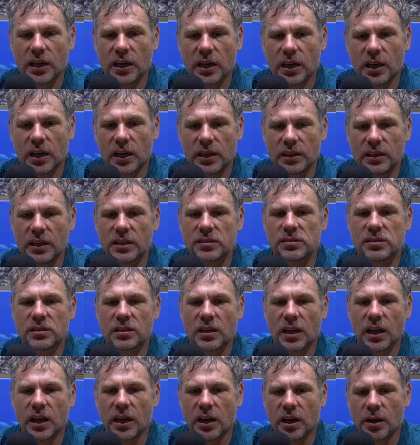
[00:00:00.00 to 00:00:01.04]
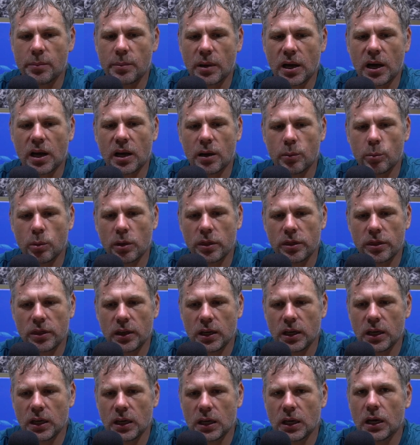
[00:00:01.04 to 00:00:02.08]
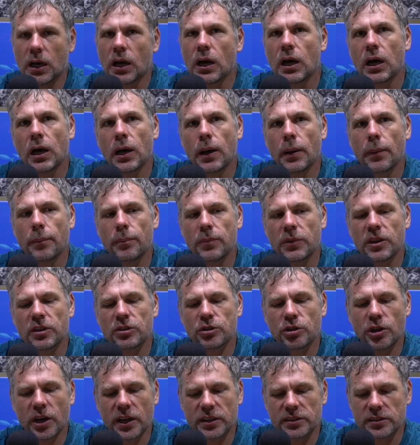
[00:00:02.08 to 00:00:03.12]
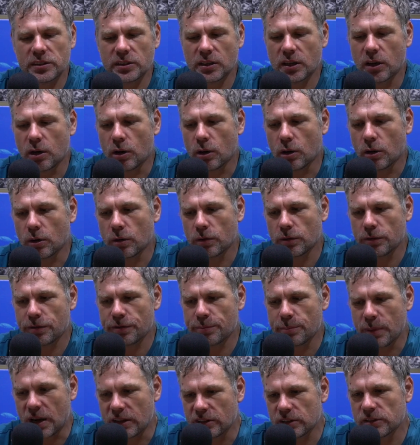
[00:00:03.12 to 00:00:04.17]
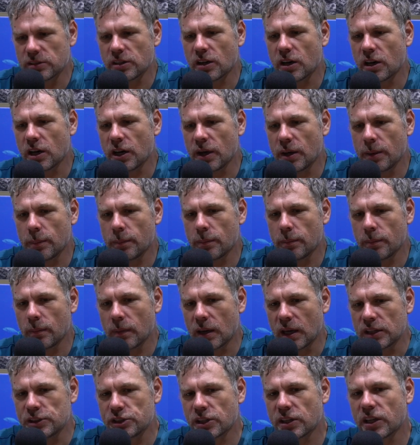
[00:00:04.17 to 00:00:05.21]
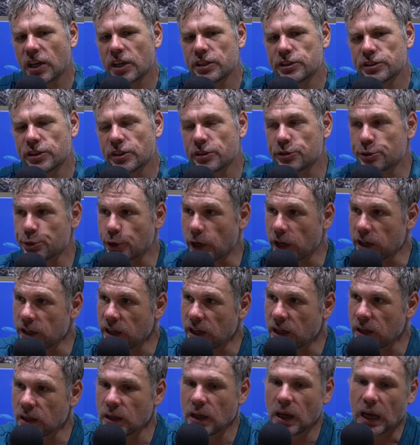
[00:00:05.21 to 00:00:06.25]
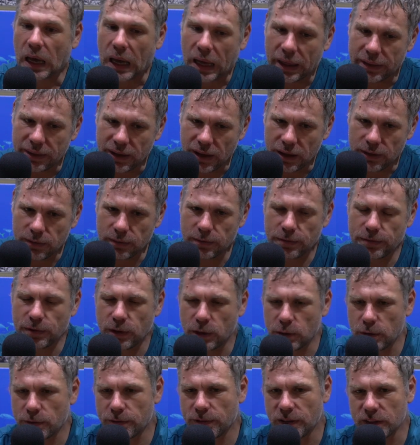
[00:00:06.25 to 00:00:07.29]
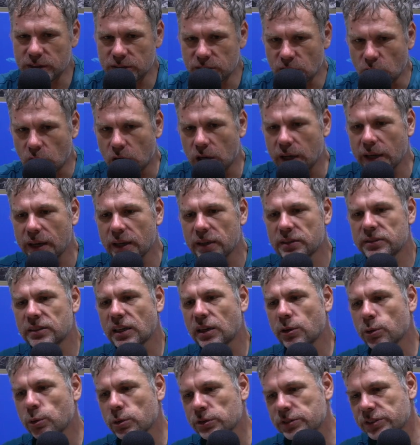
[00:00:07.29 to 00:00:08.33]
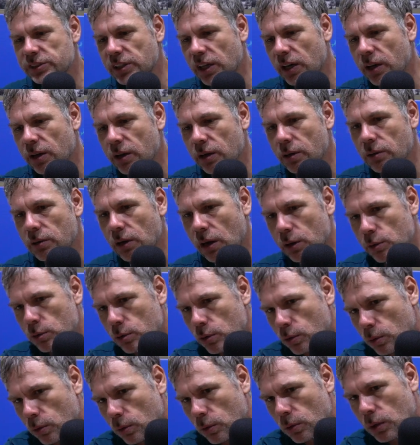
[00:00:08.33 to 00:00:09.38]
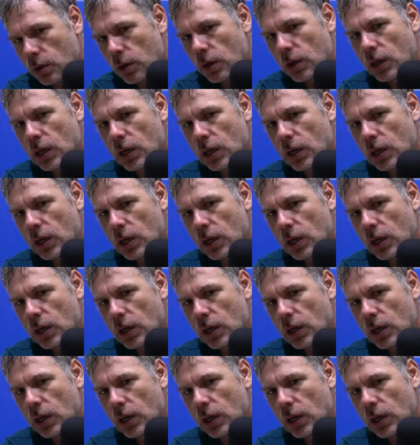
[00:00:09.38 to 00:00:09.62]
uh, yesterday I met up with the, um, the Director of Maritime Education and Training, and then a few of his colleagues and also local